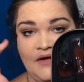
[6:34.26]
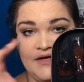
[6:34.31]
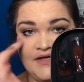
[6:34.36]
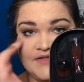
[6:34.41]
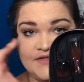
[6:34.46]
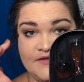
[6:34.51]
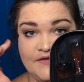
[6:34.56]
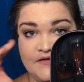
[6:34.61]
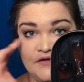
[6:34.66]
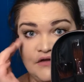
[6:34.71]

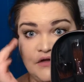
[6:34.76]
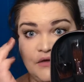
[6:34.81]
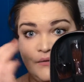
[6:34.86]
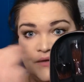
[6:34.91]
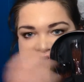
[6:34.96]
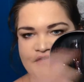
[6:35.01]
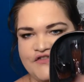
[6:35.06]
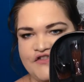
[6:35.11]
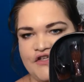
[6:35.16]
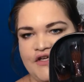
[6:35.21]
under the lower
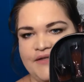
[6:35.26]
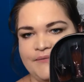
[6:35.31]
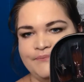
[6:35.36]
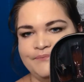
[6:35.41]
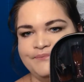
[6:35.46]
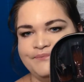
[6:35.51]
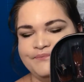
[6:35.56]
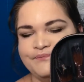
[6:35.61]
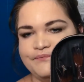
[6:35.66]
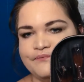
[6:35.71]
lash line.
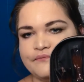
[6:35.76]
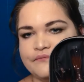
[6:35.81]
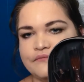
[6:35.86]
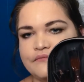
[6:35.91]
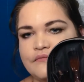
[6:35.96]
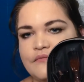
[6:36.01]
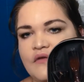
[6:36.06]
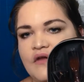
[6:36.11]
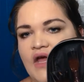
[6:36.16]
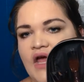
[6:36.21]

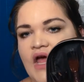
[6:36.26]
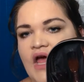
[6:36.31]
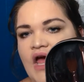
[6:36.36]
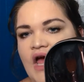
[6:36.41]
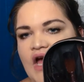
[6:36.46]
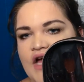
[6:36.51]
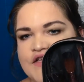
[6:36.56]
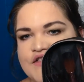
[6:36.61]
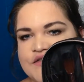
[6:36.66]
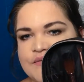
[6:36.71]

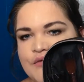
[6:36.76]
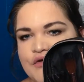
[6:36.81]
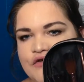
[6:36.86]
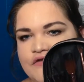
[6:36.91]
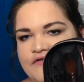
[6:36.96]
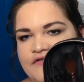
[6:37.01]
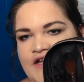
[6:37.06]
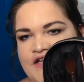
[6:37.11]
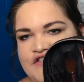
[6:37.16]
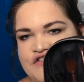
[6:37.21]
A small
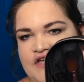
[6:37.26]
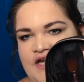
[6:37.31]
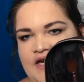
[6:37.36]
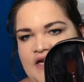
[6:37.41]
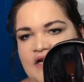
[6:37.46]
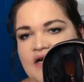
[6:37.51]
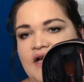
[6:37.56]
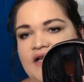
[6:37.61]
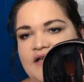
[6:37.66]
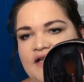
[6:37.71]
flat
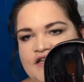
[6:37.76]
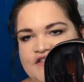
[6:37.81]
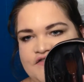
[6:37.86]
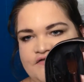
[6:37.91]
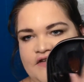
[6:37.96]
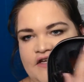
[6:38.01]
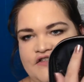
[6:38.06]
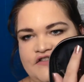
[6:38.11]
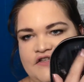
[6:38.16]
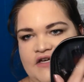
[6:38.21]
shader, a large
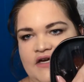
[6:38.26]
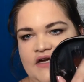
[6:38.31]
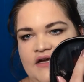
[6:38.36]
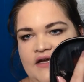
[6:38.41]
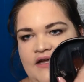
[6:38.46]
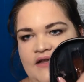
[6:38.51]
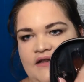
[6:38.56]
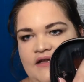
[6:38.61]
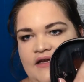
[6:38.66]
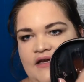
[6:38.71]
flat shader,
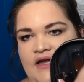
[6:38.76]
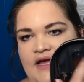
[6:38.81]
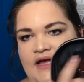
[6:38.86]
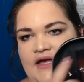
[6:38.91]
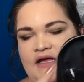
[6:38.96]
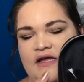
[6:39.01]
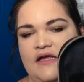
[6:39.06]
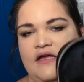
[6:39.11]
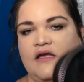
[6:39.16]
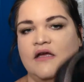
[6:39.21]
and then
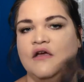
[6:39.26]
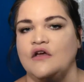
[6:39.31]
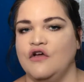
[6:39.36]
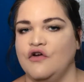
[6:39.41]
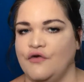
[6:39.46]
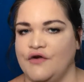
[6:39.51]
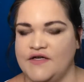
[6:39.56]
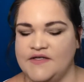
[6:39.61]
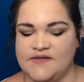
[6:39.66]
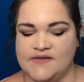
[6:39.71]
a
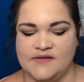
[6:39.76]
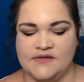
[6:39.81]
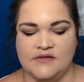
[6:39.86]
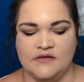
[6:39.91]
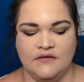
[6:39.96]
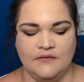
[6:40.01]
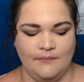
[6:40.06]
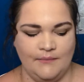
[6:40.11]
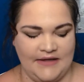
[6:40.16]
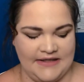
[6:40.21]
crease
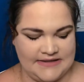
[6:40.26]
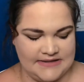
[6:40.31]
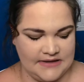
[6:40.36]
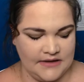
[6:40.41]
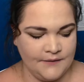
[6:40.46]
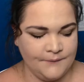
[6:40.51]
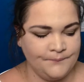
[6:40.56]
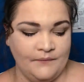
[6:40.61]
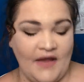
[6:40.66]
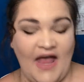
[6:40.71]

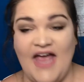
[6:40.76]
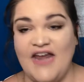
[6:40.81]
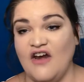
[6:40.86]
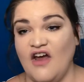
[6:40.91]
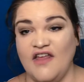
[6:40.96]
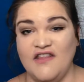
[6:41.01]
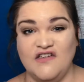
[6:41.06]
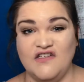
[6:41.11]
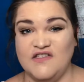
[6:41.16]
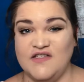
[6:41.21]
blender. And
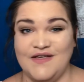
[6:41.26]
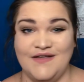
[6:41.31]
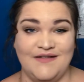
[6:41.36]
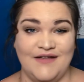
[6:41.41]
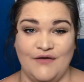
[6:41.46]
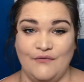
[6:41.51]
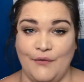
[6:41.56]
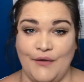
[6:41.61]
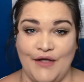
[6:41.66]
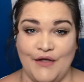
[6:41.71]
I just think
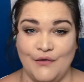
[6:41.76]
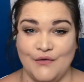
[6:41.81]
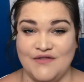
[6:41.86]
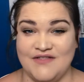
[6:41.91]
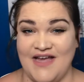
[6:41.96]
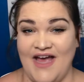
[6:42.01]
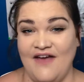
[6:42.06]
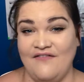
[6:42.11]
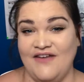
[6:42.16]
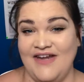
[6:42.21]
they're really good
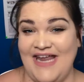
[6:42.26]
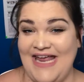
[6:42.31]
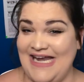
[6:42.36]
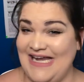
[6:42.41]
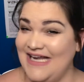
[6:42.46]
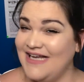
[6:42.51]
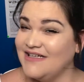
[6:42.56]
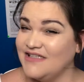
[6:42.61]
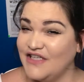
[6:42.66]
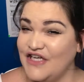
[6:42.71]
to have in
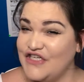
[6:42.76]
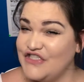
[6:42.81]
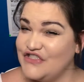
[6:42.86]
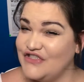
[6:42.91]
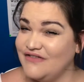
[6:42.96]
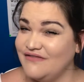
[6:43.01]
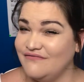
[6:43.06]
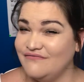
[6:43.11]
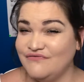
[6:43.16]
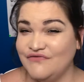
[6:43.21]
any
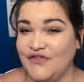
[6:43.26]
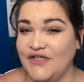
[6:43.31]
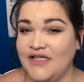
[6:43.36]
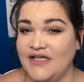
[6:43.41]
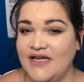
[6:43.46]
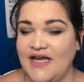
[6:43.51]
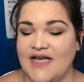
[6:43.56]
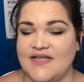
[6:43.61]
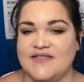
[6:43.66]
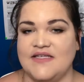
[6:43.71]
collection,
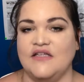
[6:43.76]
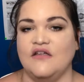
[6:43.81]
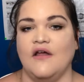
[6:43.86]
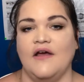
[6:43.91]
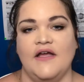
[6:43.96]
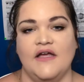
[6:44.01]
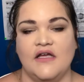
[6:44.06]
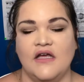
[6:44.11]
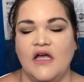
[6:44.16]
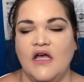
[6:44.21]
really, as in
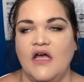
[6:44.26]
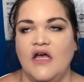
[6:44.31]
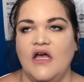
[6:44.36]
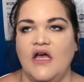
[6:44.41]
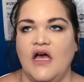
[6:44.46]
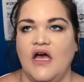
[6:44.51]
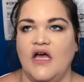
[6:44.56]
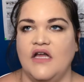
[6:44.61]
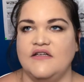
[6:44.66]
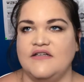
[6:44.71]
like
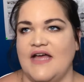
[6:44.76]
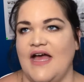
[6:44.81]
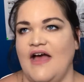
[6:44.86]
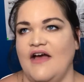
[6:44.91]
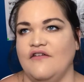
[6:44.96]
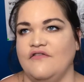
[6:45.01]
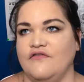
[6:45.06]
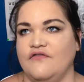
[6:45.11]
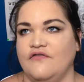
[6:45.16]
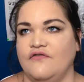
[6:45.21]
to
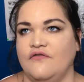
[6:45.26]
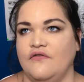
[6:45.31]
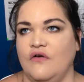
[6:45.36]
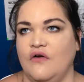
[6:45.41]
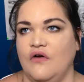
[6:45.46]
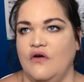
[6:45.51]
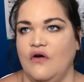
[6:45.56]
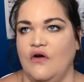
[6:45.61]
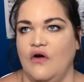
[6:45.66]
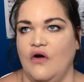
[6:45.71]
have
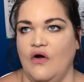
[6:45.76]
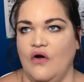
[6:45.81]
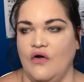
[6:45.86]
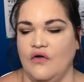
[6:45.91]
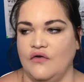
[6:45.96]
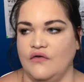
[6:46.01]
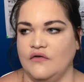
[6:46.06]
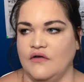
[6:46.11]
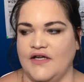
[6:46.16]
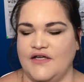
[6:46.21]

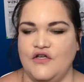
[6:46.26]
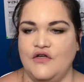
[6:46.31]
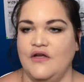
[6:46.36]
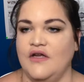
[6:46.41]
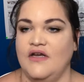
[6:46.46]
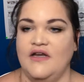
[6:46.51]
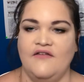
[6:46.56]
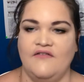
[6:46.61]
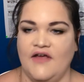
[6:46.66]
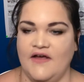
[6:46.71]
on, like you
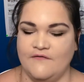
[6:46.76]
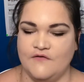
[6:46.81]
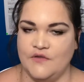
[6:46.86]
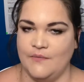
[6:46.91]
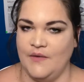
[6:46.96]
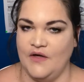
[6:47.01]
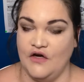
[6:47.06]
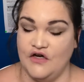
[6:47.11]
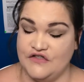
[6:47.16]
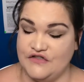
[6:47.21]
can never have too
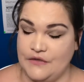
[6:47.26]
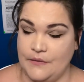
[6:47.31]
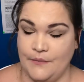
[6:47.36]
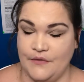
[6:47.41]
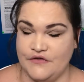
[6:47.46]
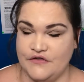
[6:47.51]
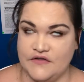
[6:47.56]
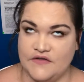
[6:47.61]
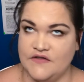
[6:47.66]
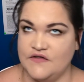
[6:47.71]
many eyeshadow
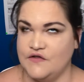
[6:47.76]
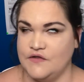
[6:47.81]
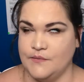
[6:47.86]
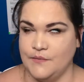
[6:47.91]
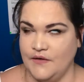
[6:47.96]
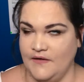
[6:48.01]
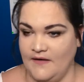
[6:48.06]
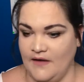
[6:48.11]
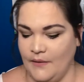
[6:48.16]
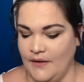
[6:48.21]
brushes, let's just
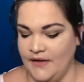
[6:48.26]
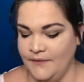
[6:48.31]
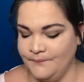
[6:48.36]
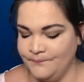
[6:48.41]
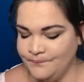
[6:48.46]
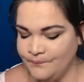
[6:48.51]
put it that way.